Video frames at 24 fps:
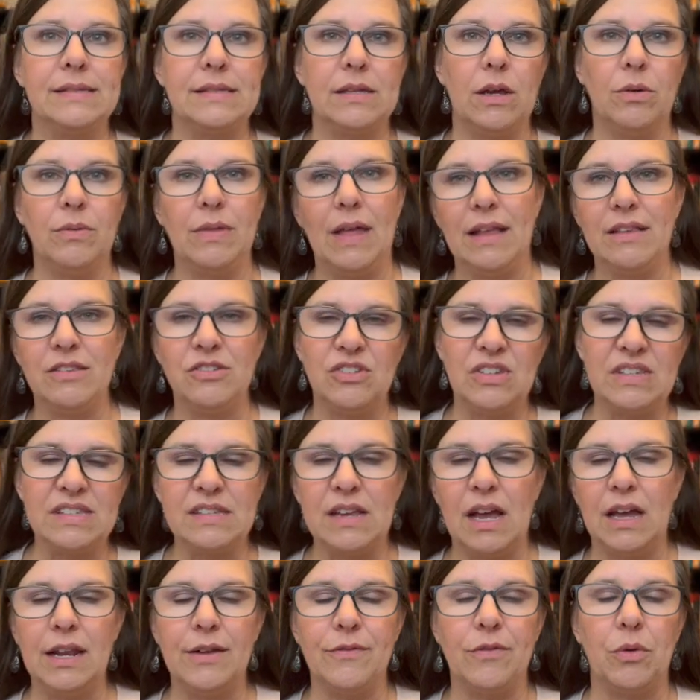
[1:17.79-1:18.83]
So that's just
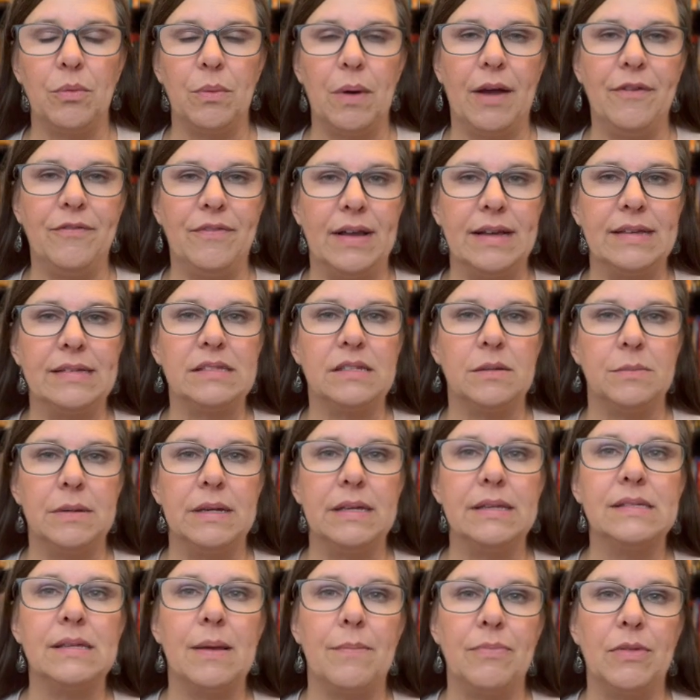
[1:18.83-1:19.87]
kind of a rough
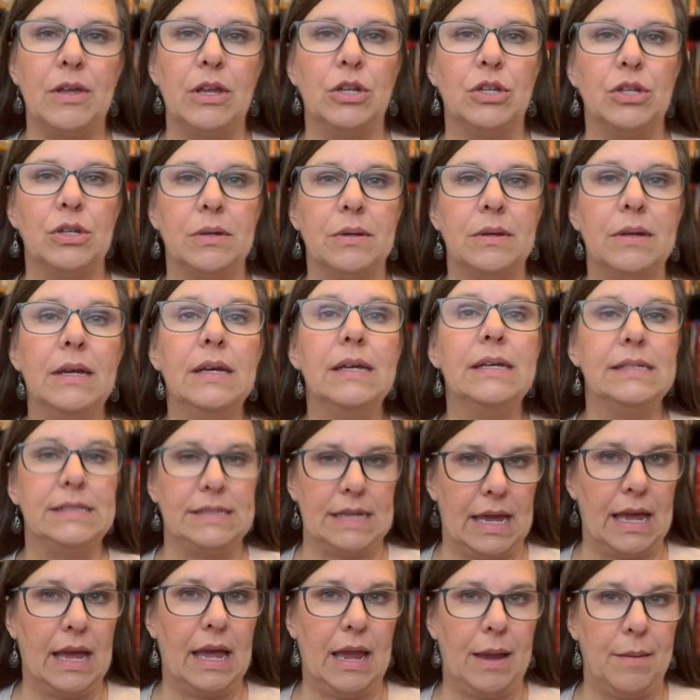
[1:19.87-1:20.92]
estimate, something to
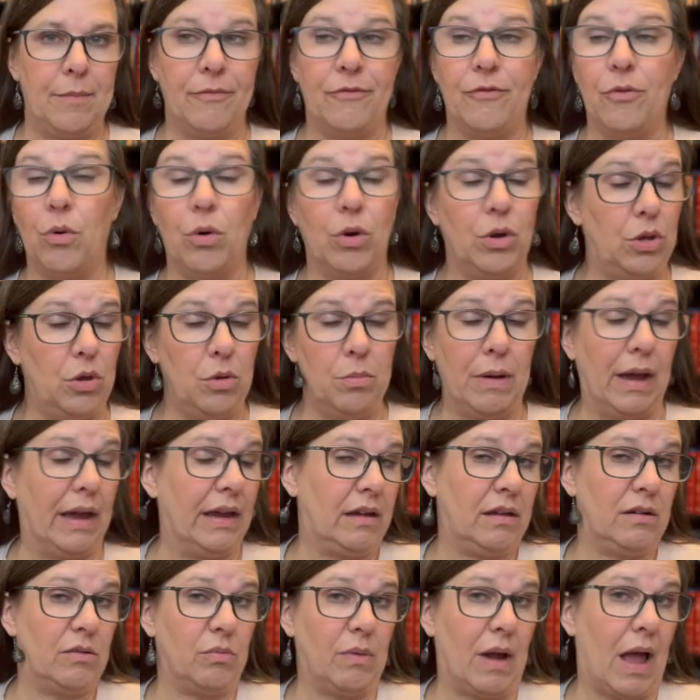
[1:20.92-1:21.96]
aim for. You
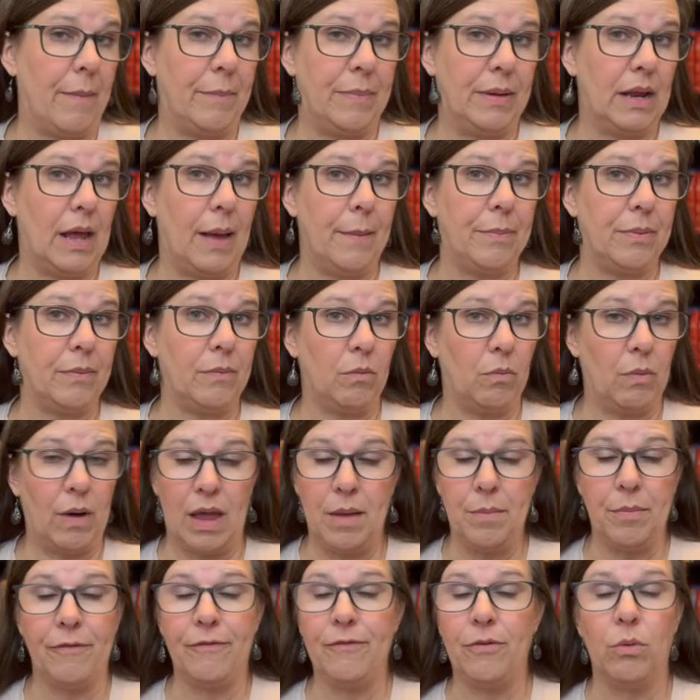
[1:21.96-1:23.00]
could wrap it up
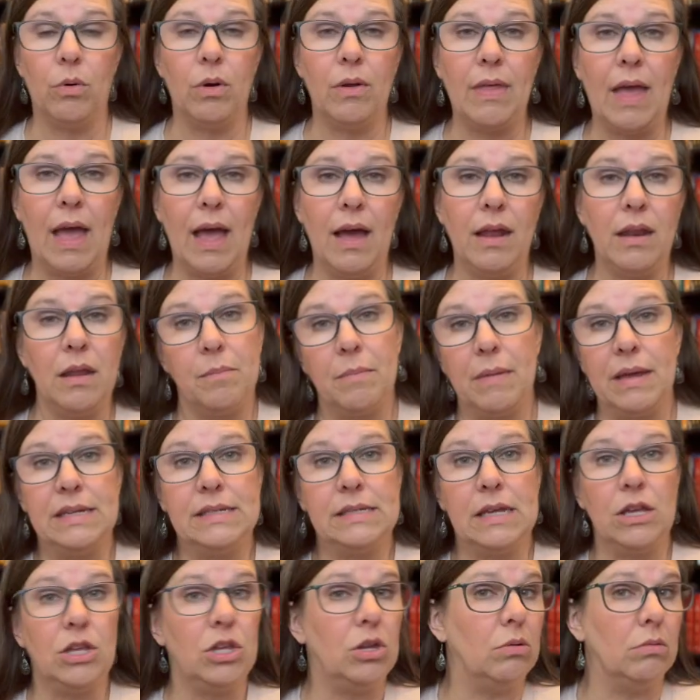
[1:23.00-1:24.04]
way before that. It may
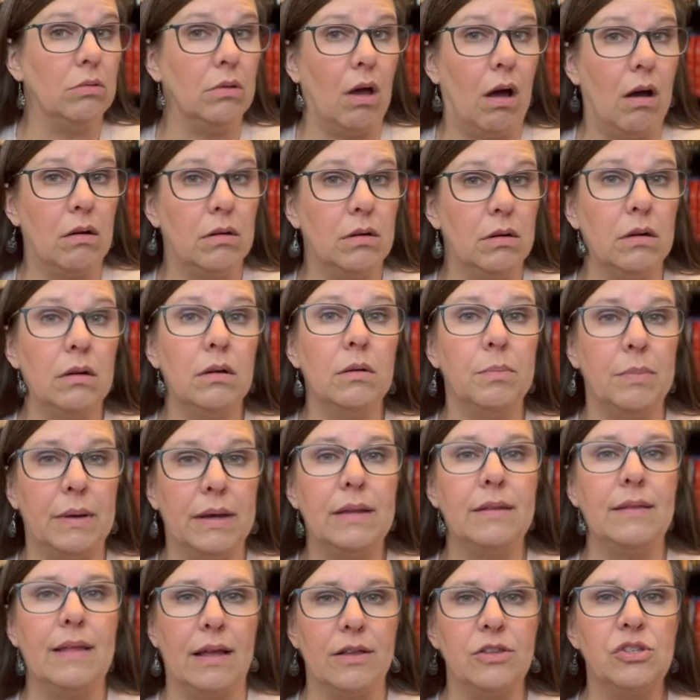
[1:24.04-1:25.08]
take you longer,
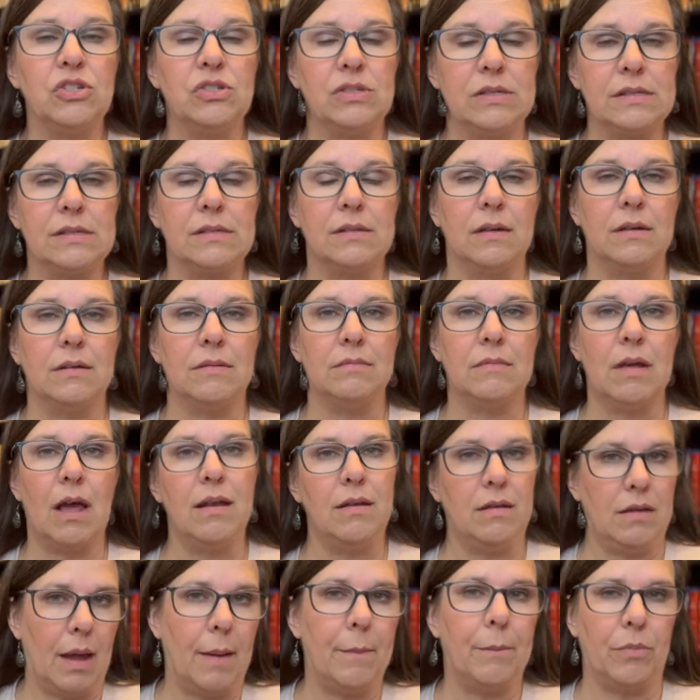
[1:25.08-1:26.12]
but that's just a
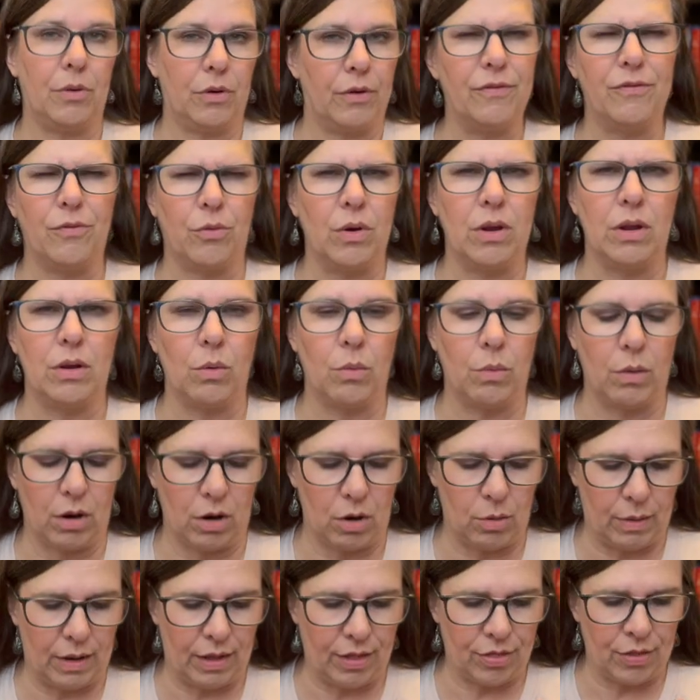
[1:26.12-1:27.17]
number for you to
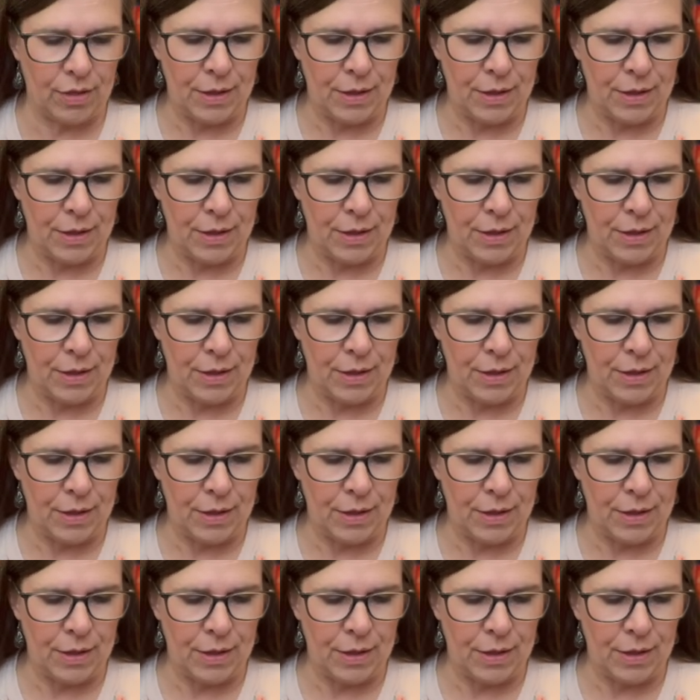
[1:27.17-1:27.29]
work with.